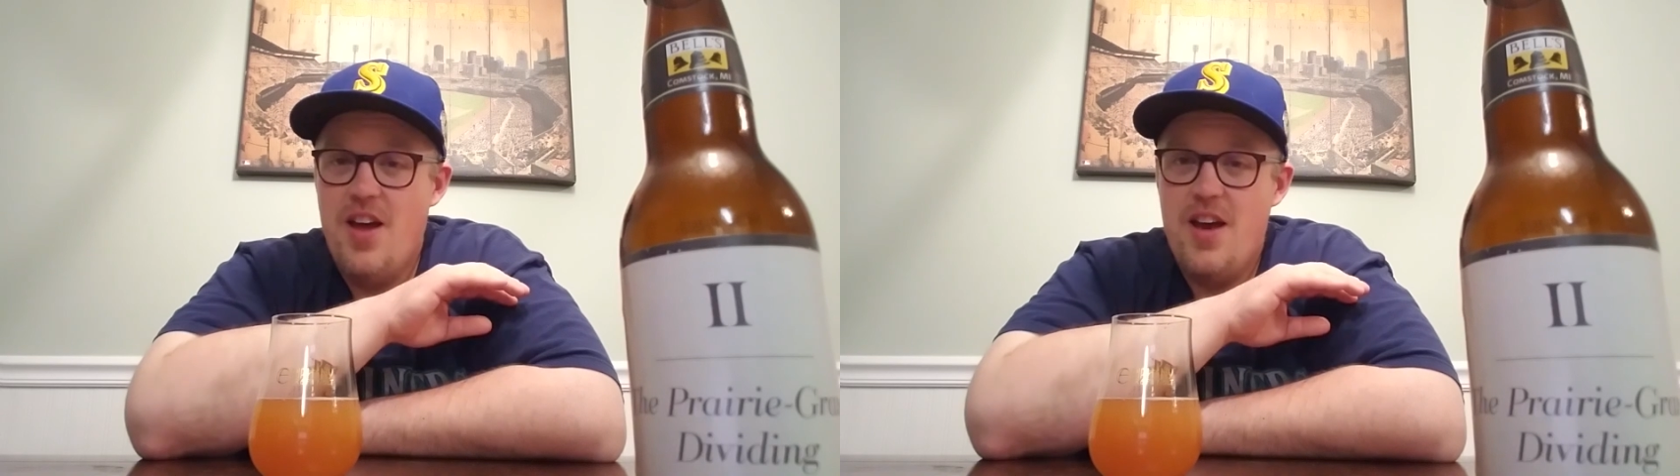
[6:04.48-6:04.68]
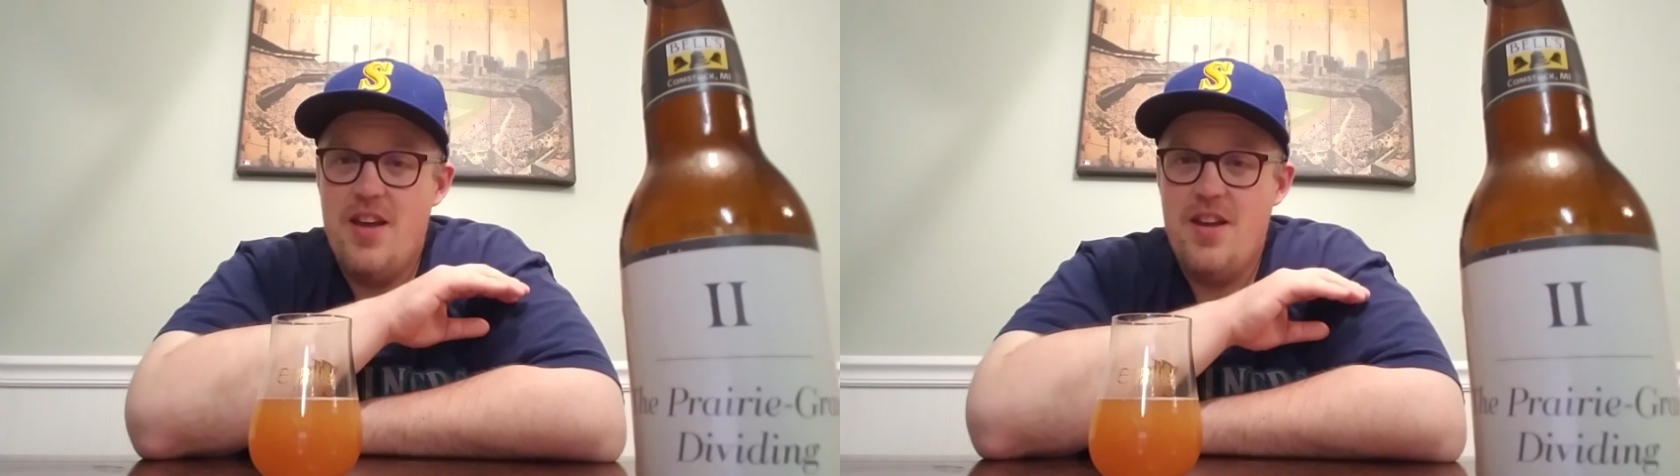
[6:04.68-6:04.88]

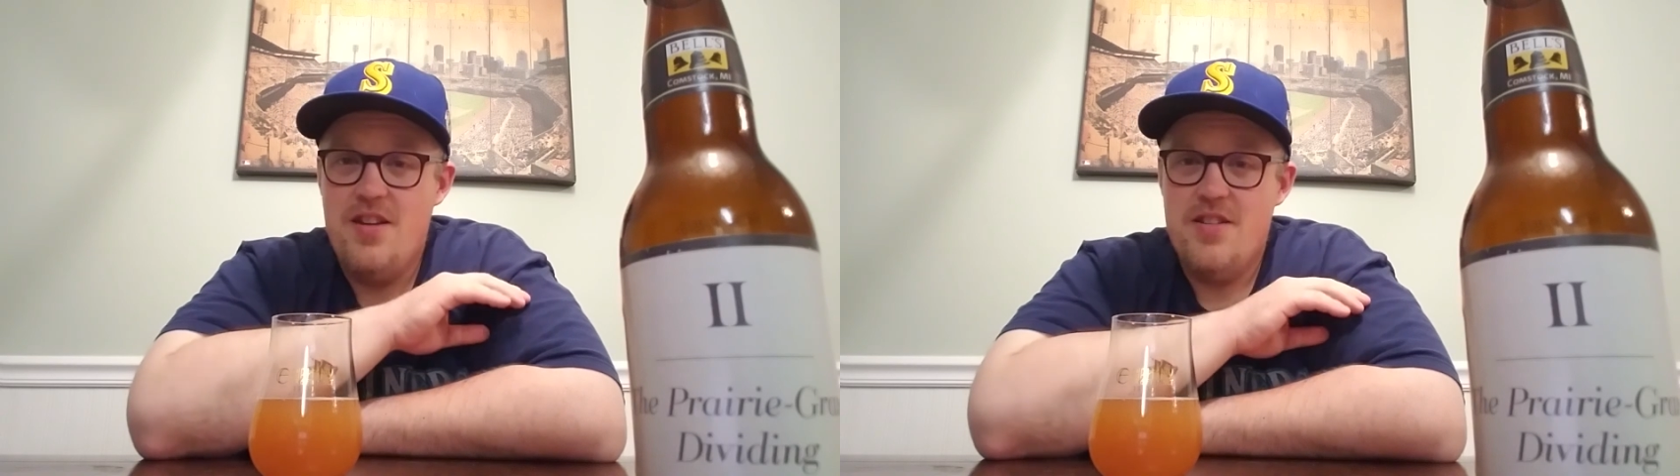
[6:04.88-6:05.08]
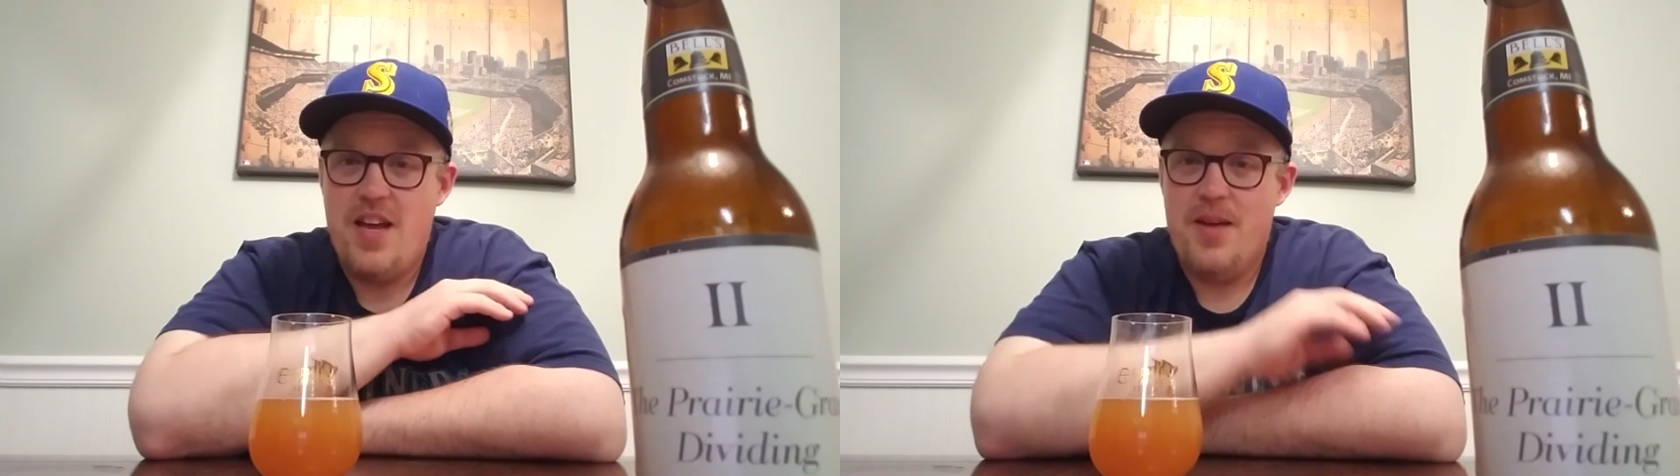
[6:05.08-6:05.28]
and it
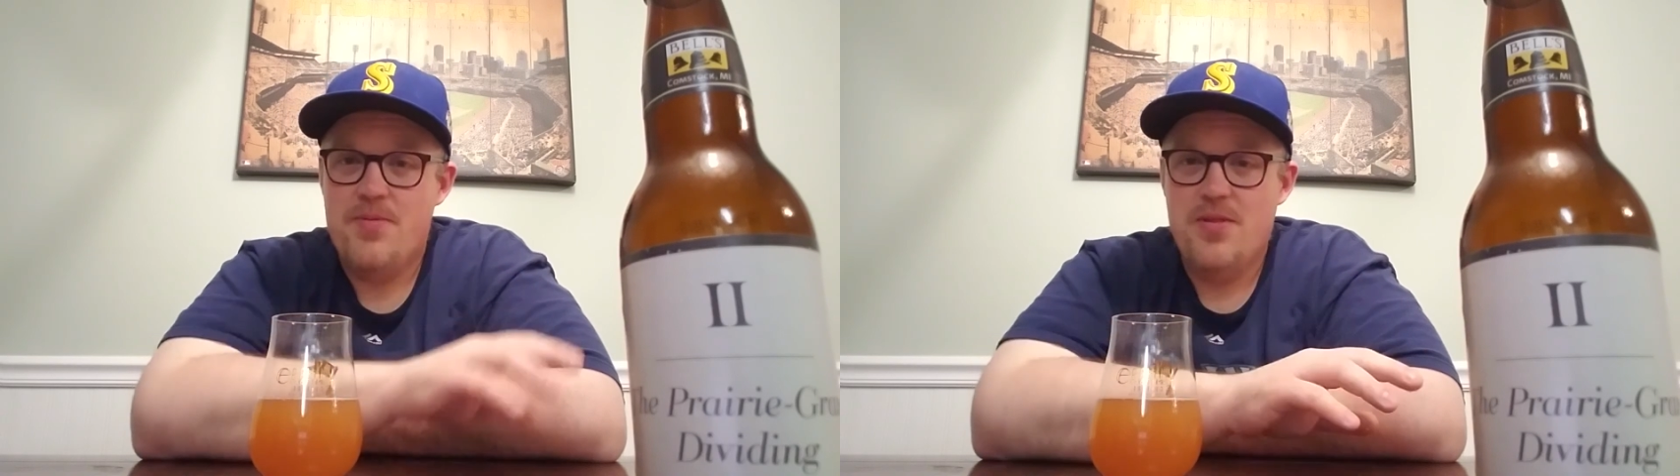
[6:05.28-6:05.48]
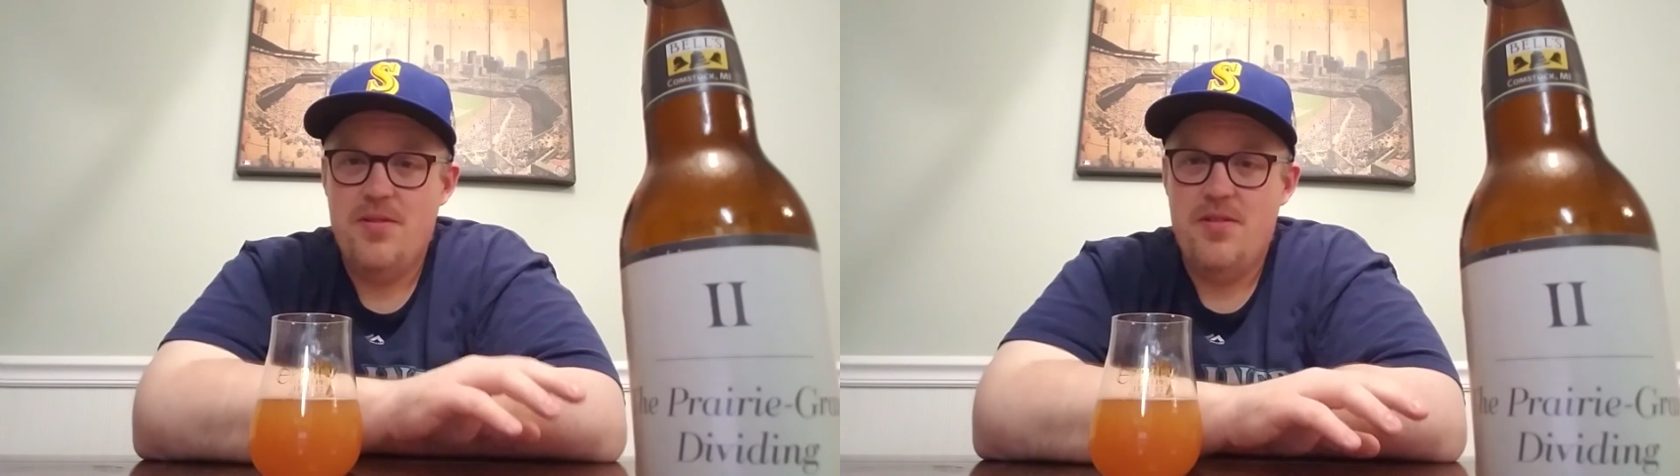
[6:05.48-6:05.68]
is
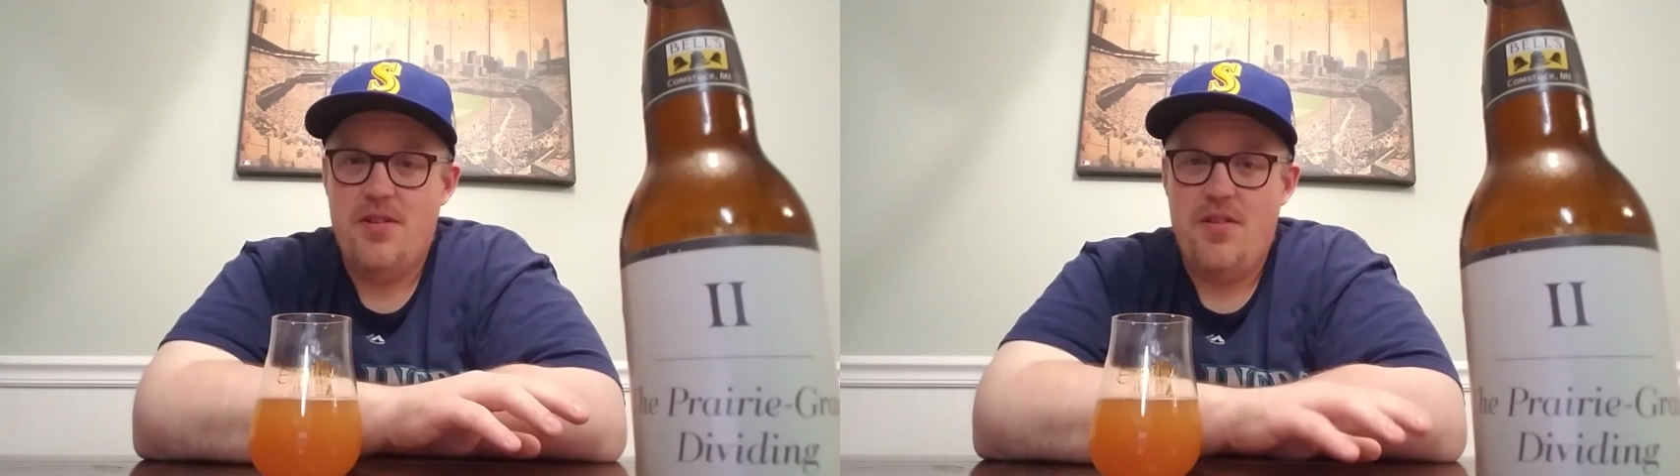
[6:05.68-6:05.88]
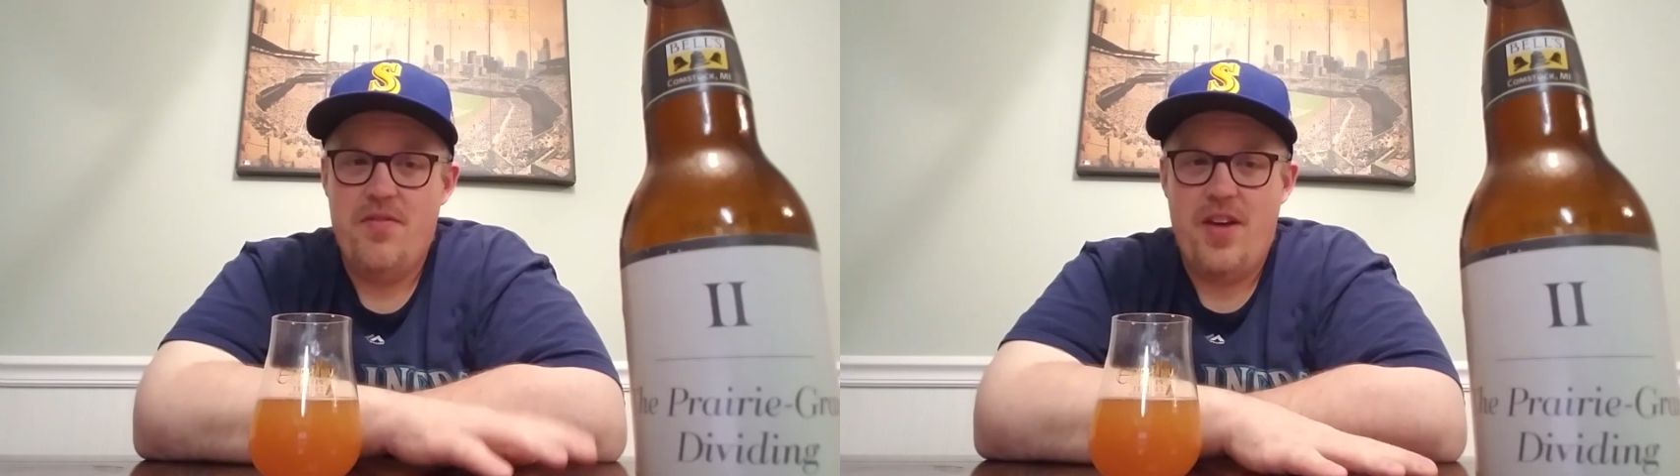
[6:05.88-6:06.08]
absolutely
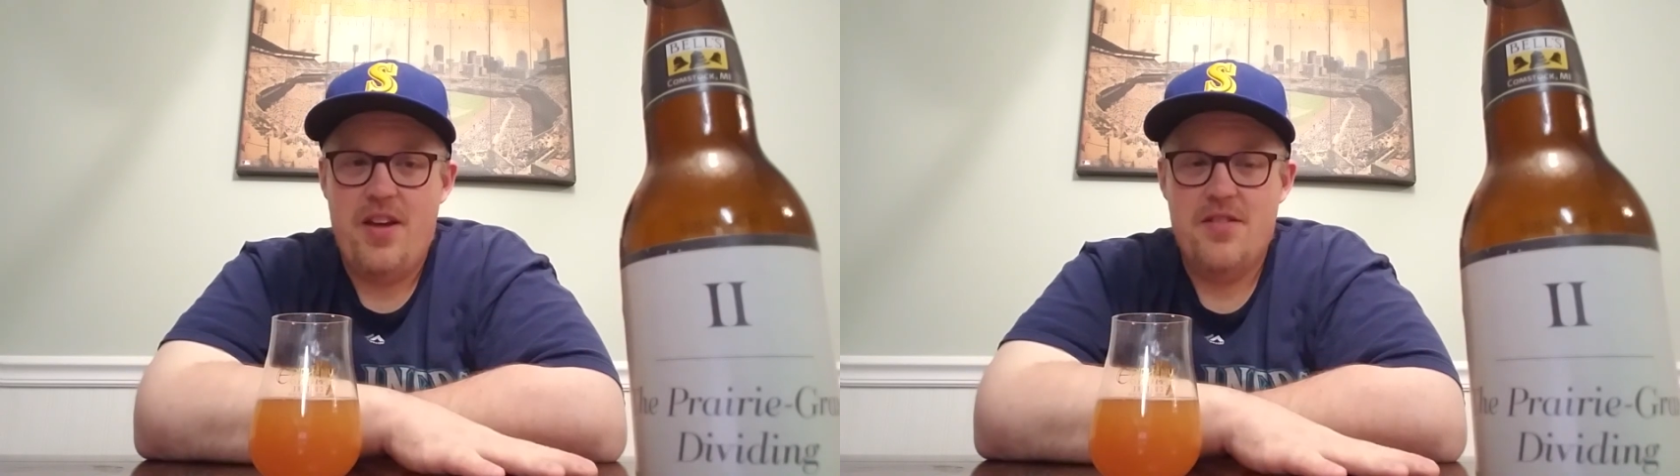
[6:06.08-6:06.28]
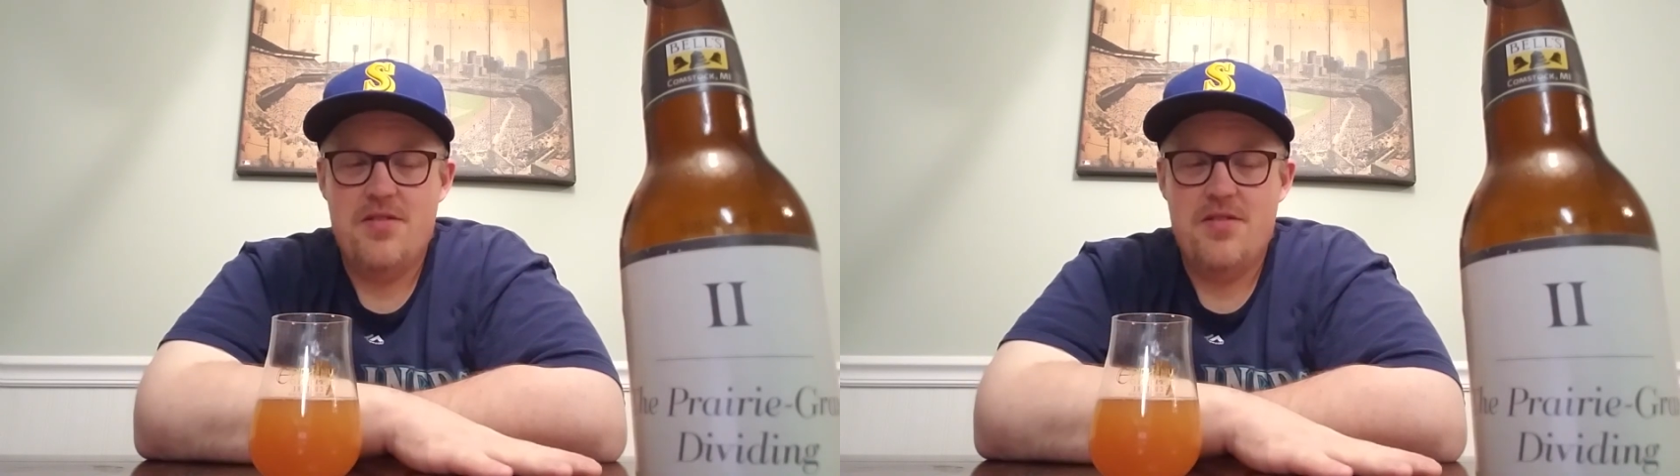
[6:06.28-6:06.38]
all of that.